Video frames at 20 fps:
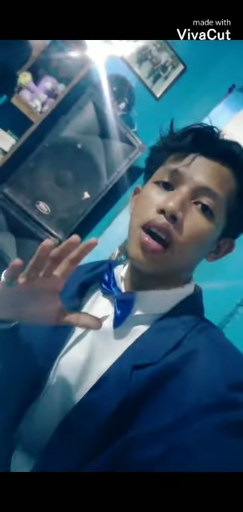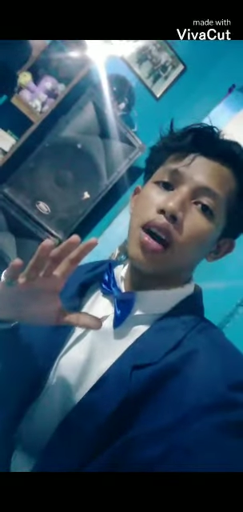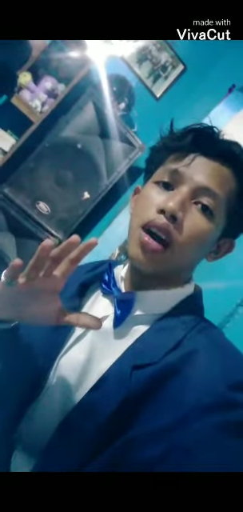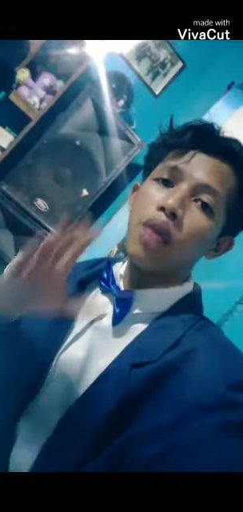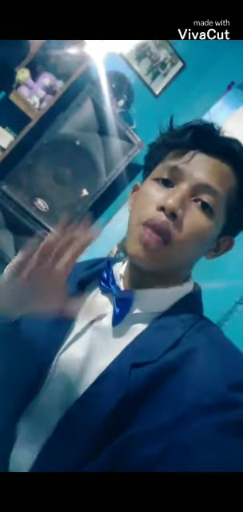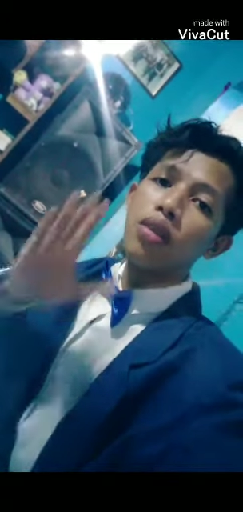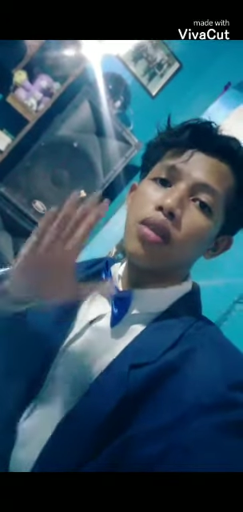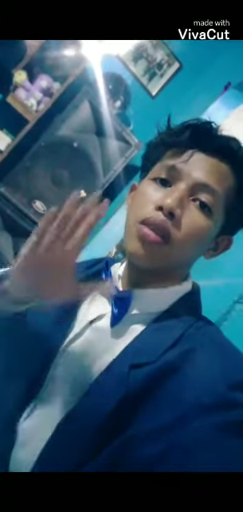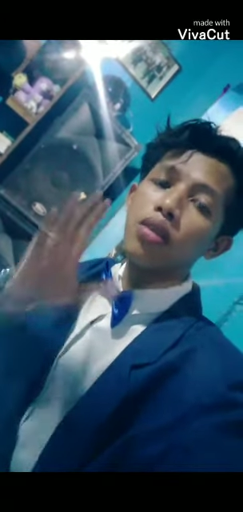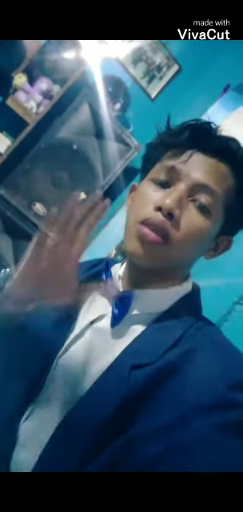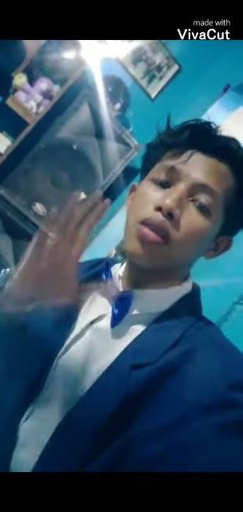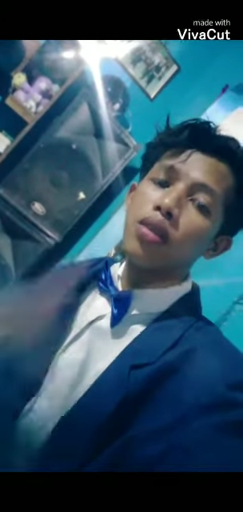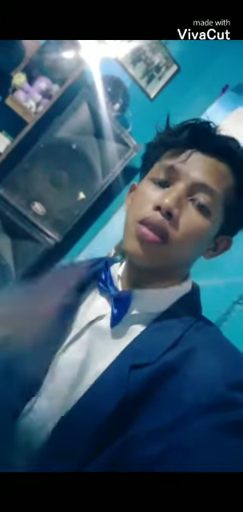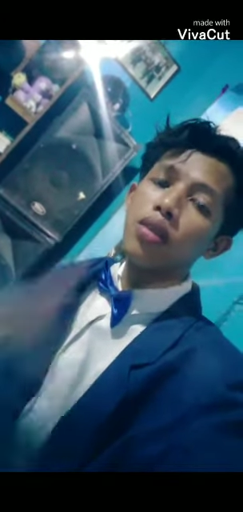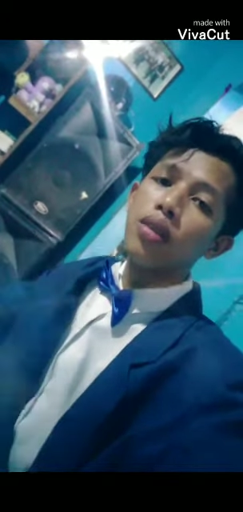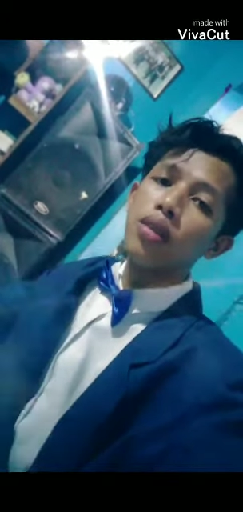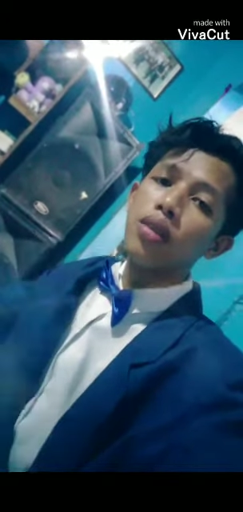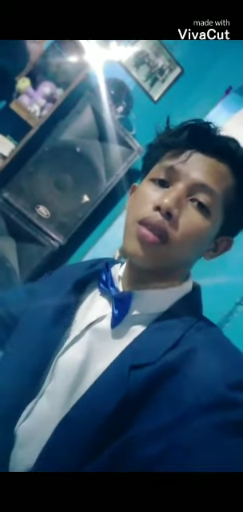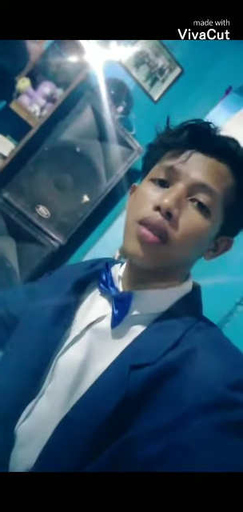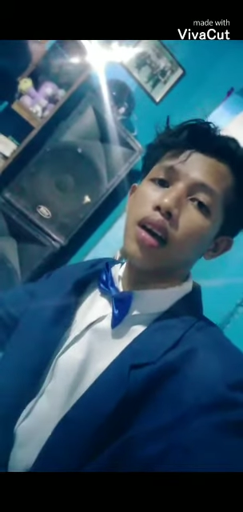I will show
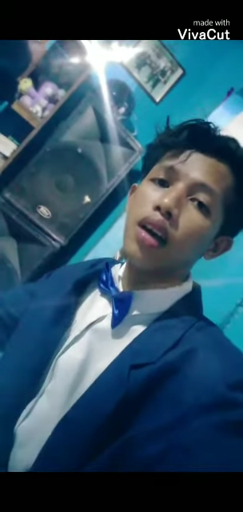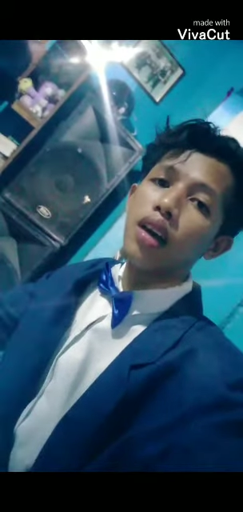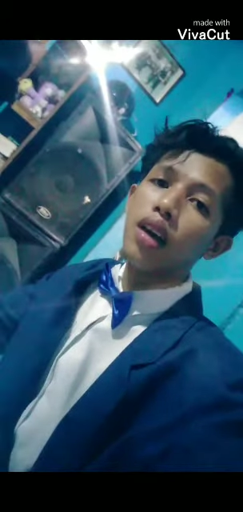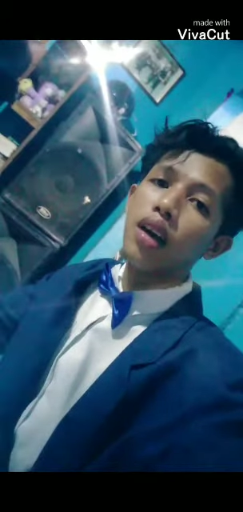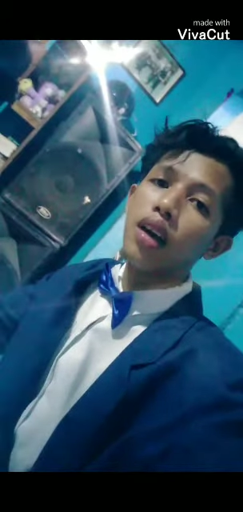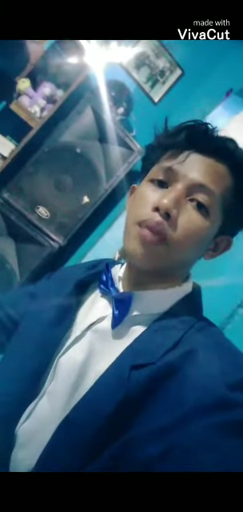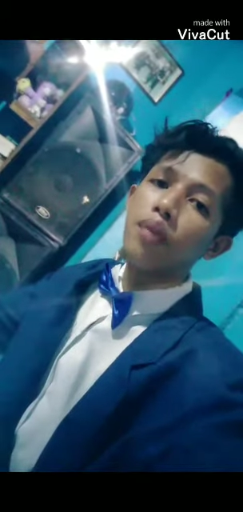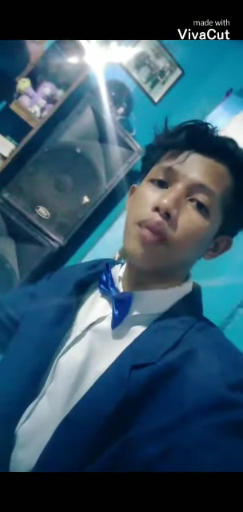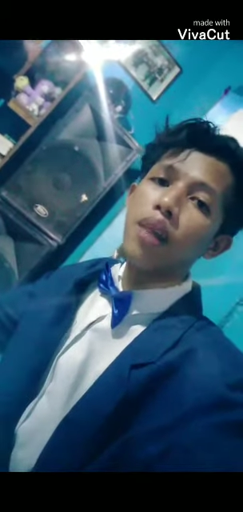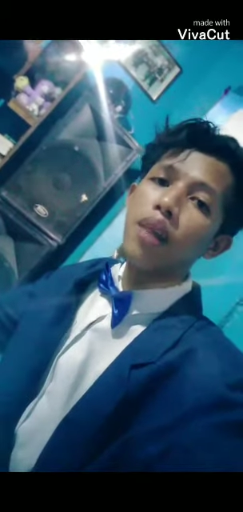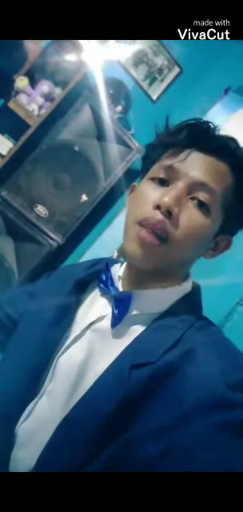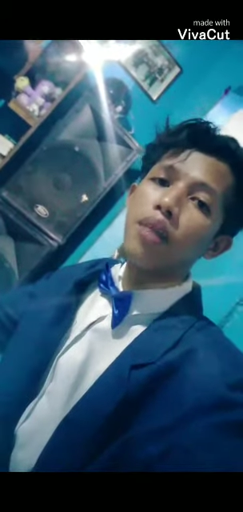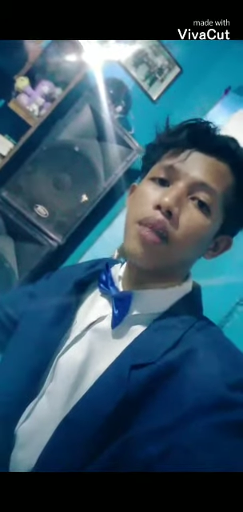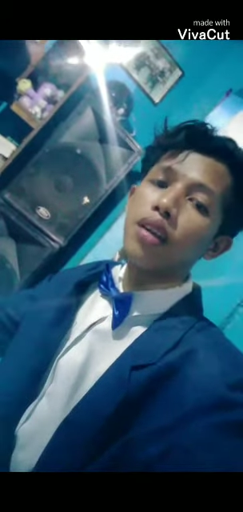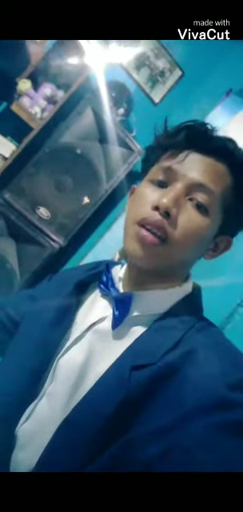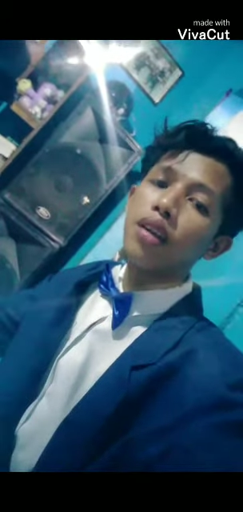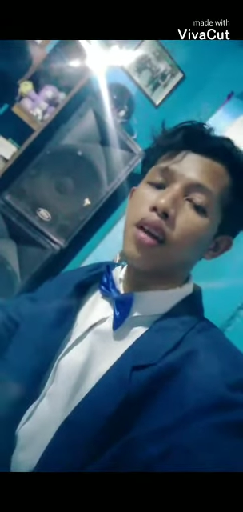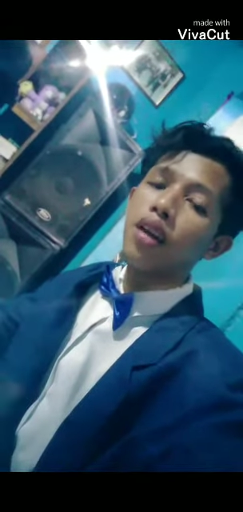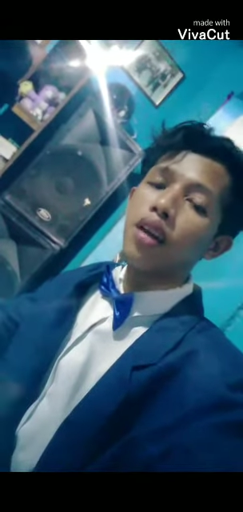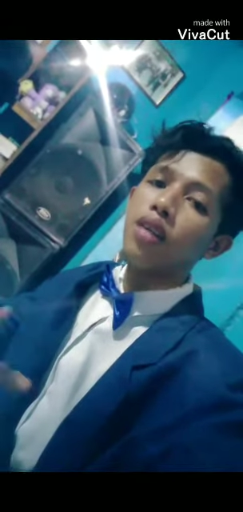you the proper
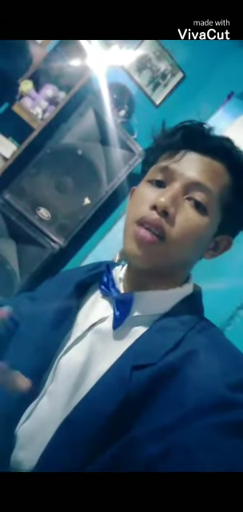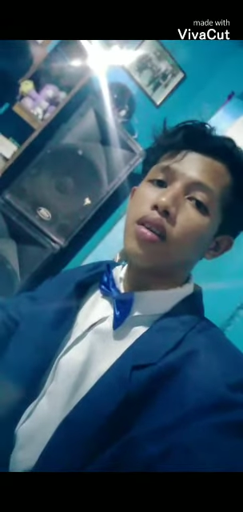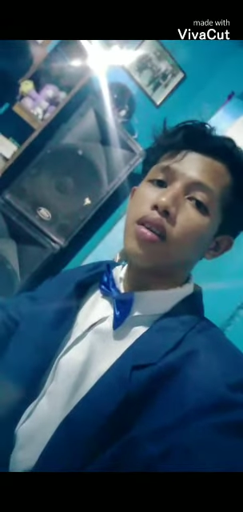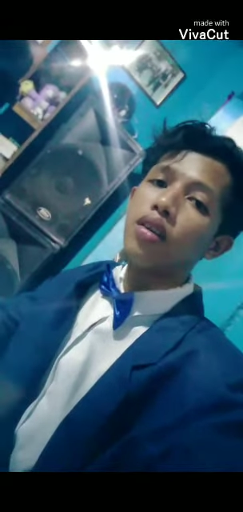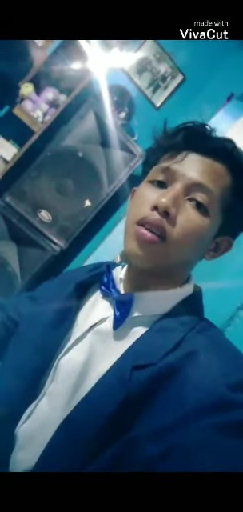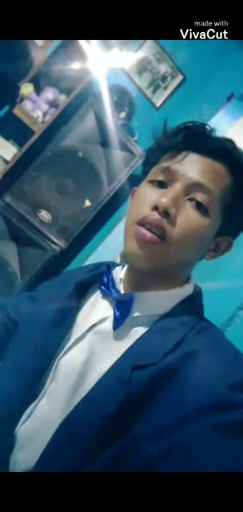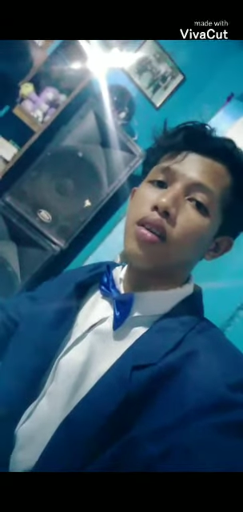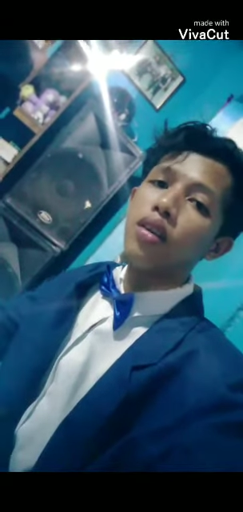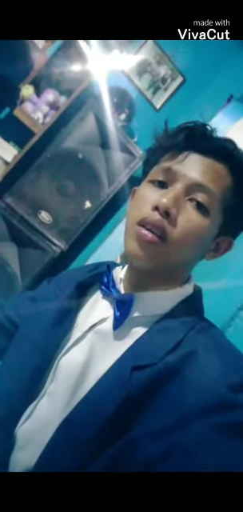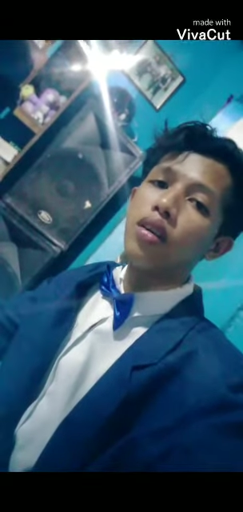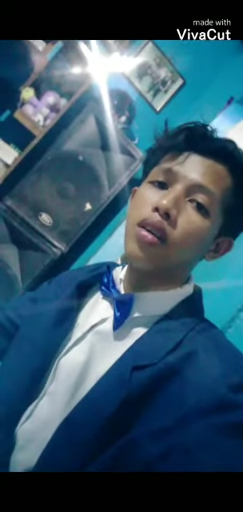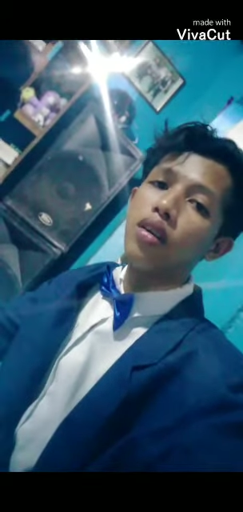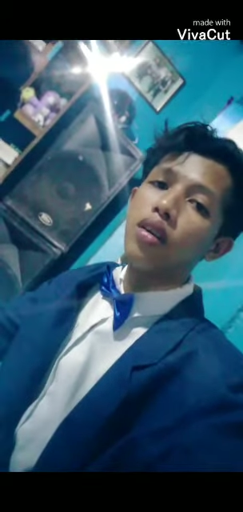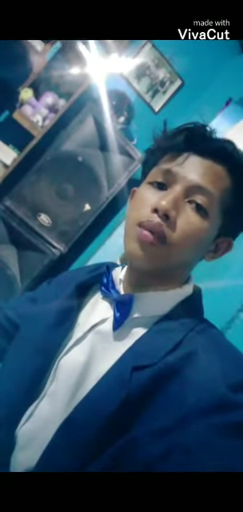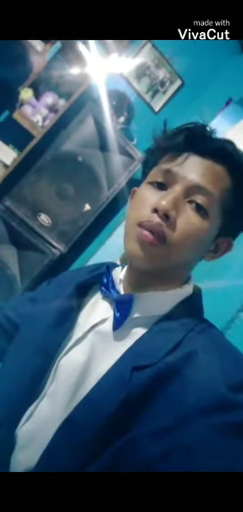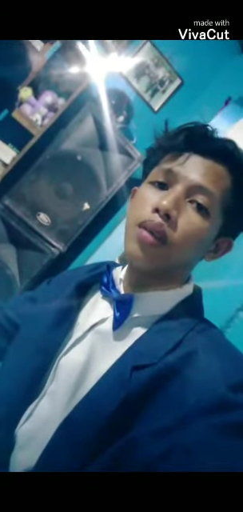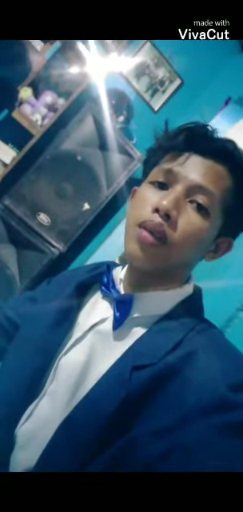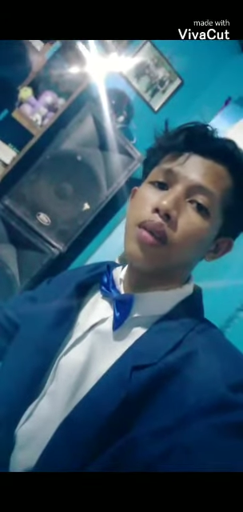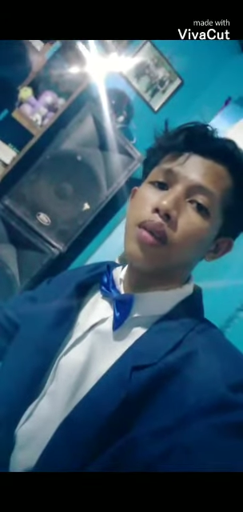attire of